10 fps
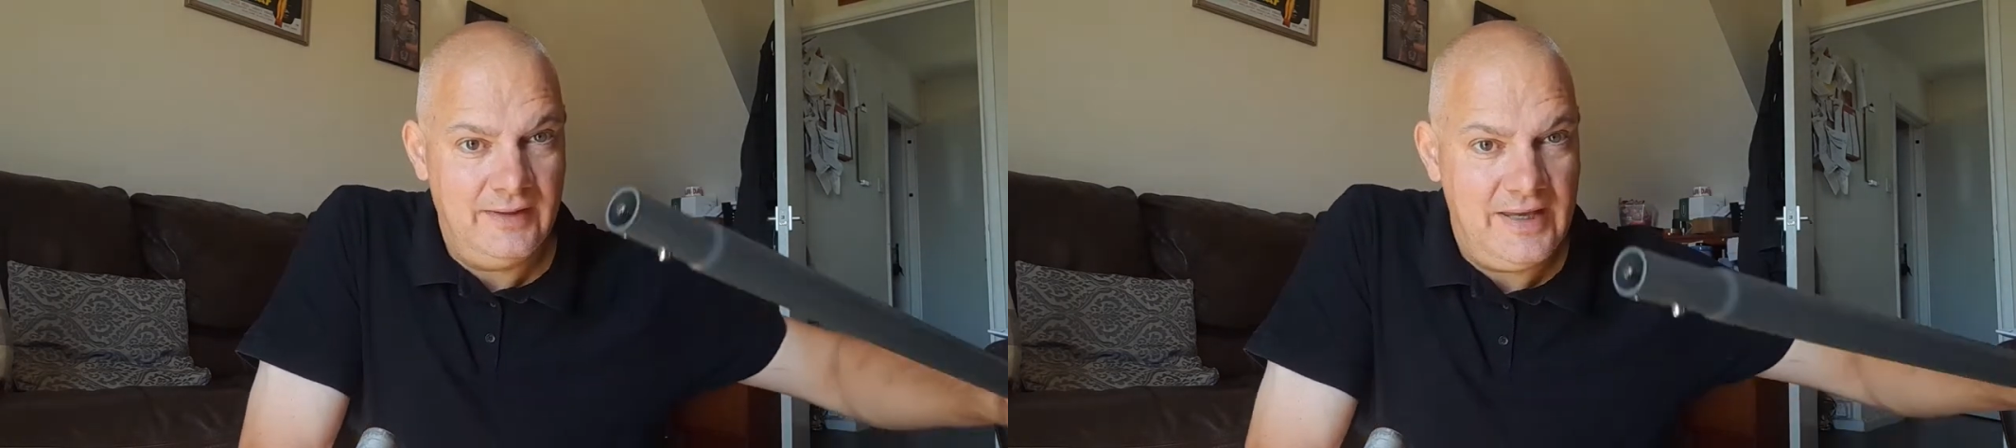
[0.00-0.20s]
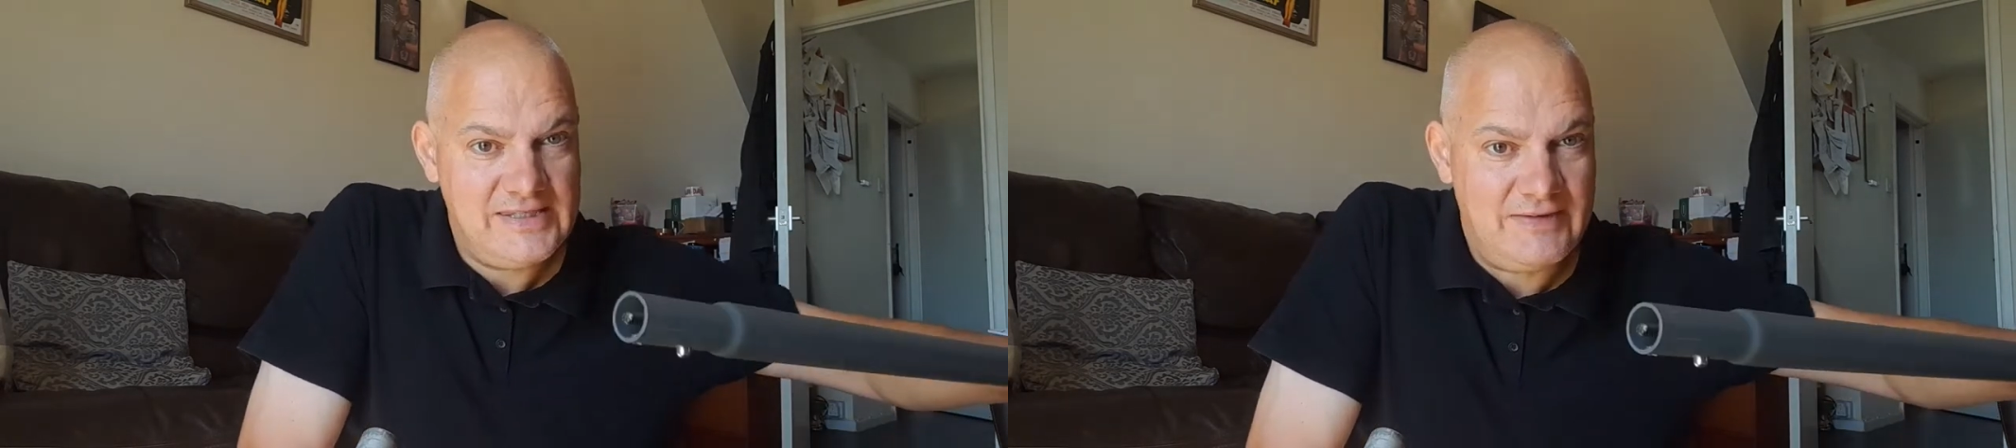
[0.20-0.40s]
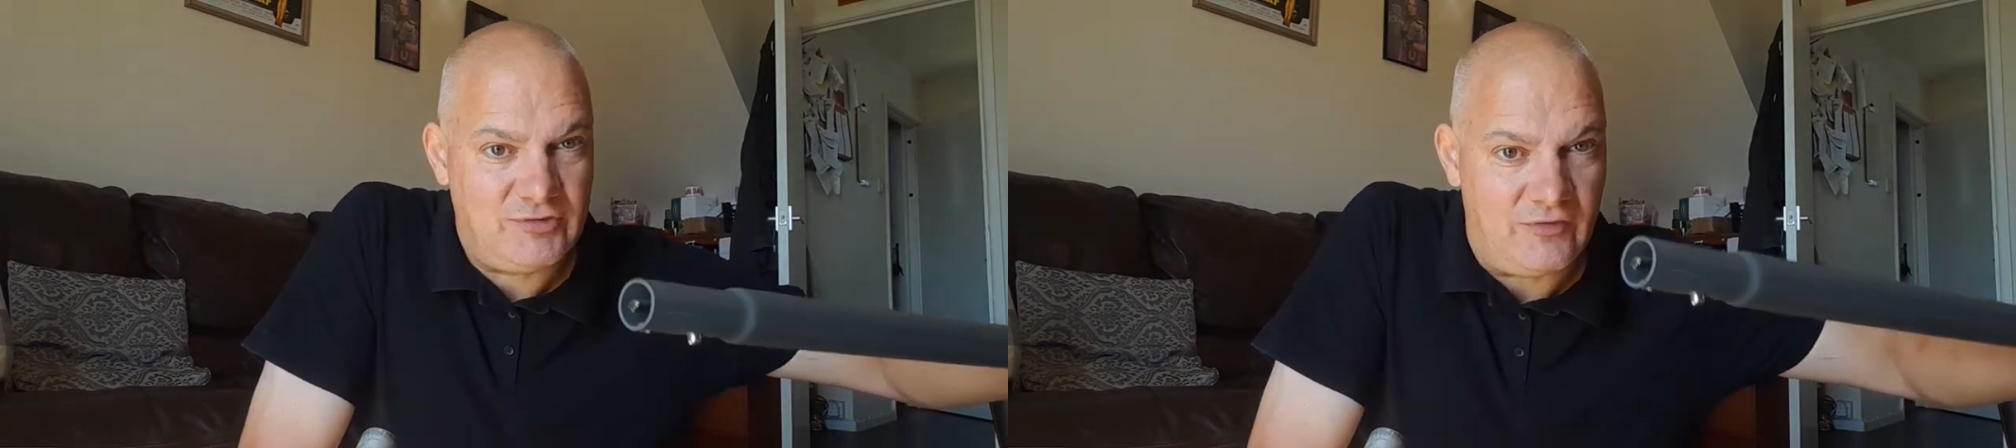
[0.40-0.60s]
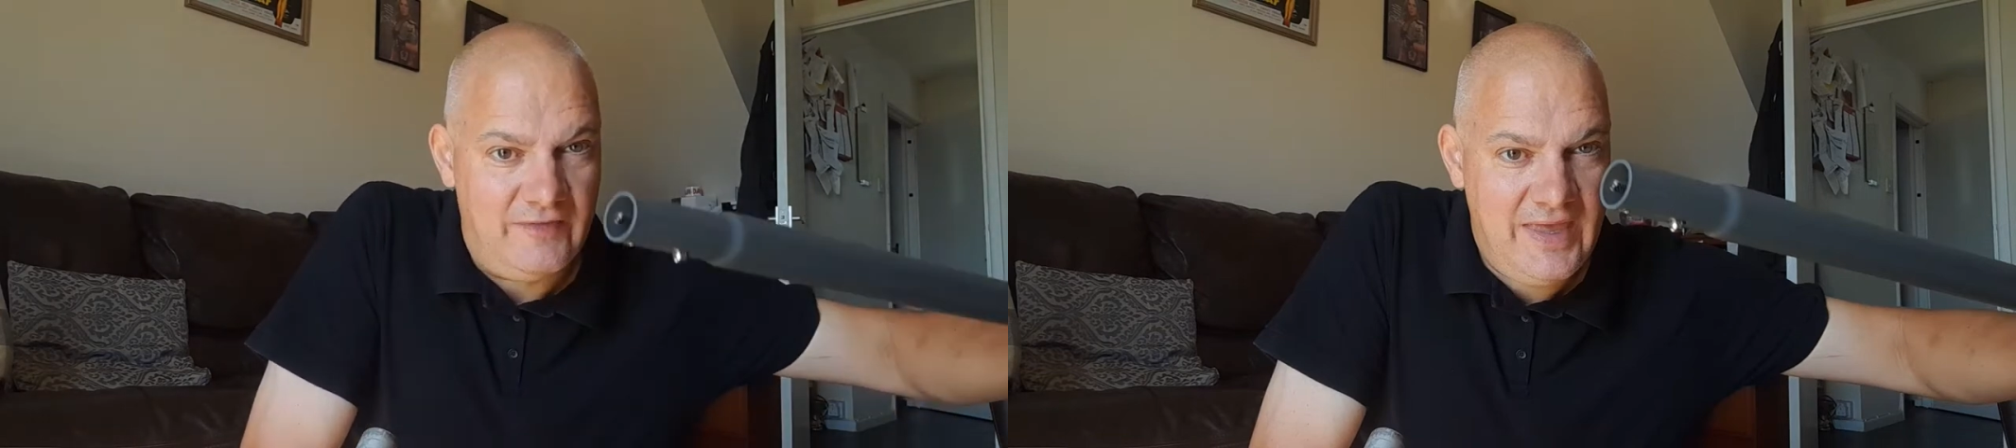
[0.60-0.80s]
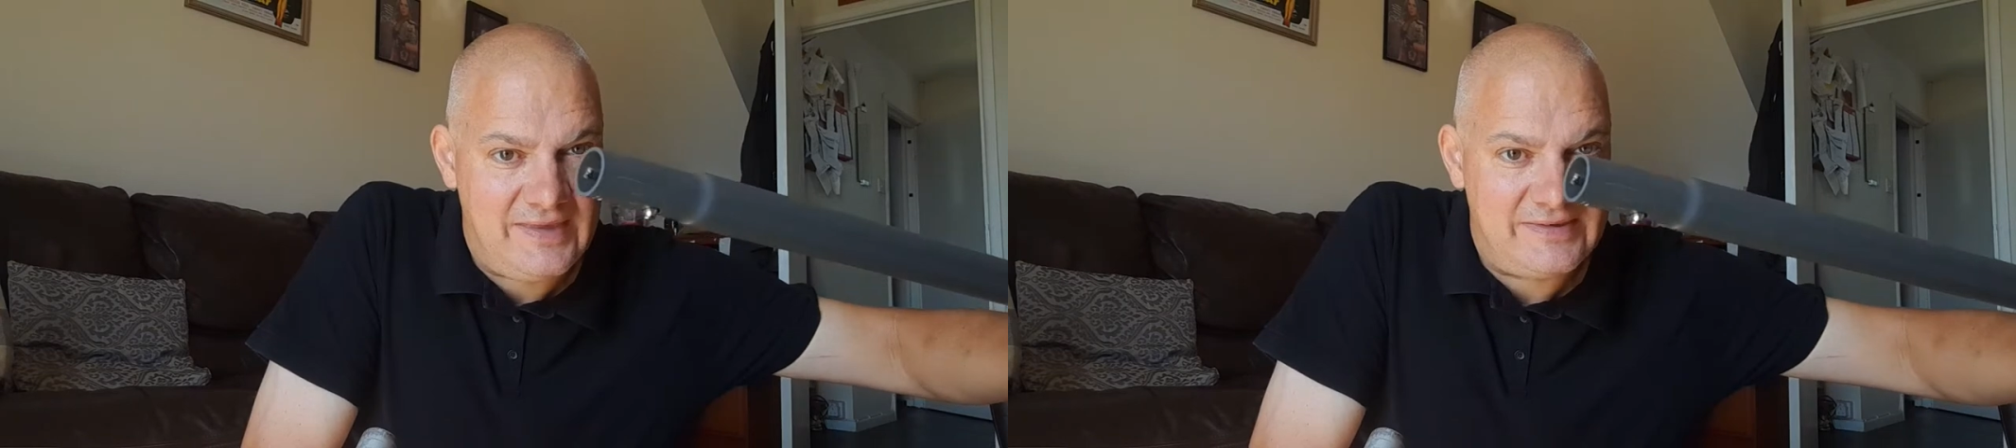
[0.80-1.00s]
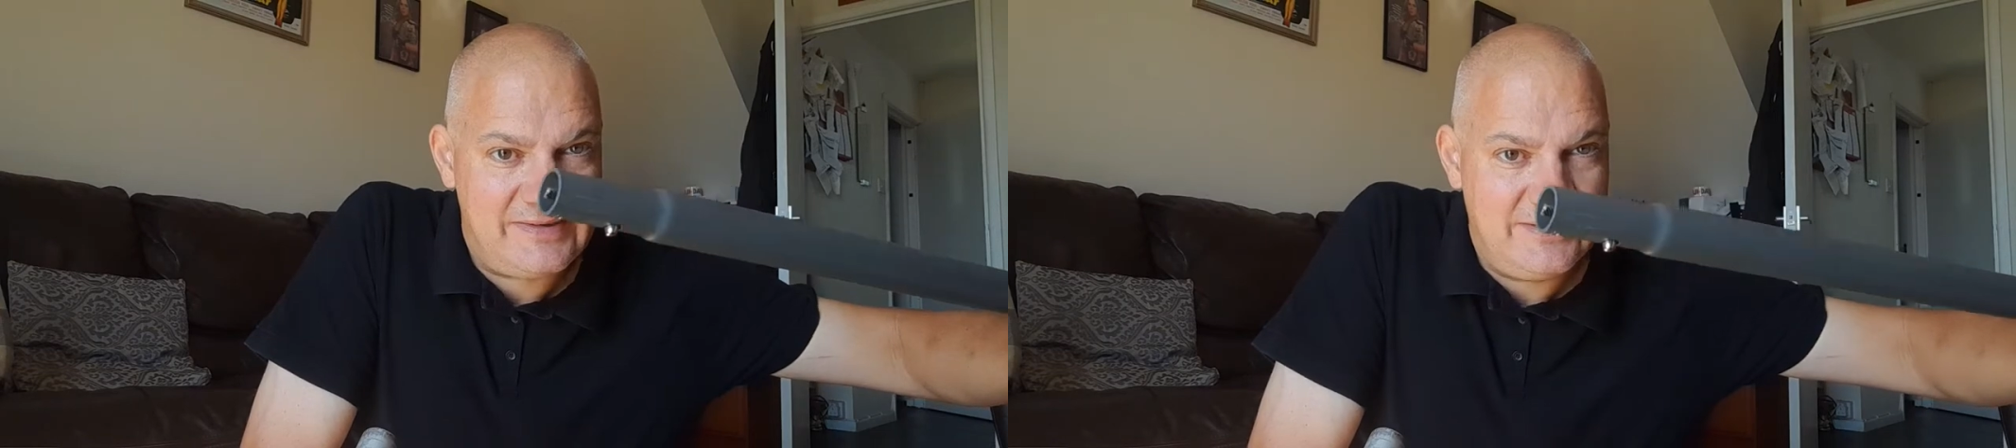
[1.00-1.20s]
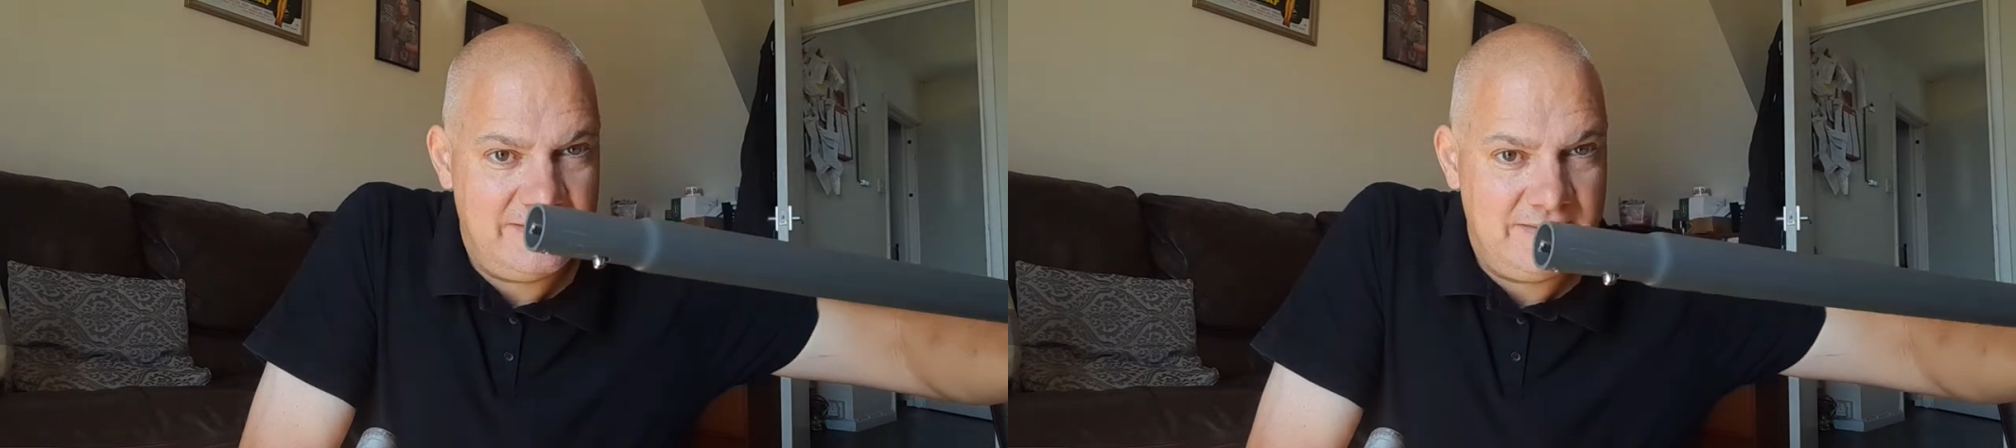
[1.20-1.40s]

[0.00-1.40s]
is they've done this,